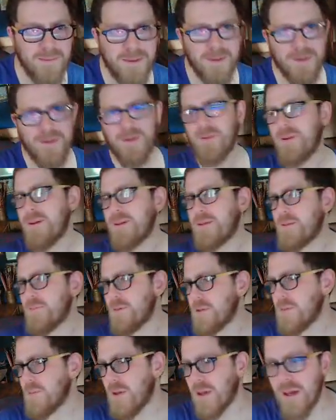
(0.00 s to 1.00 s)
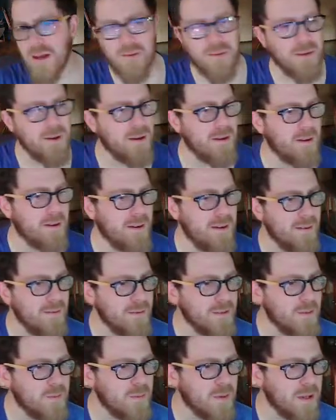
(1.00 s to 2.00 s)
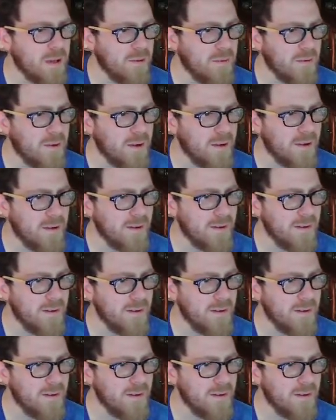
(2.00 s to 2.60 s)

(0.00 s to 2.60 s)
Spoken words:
What's been going on? What's been going on?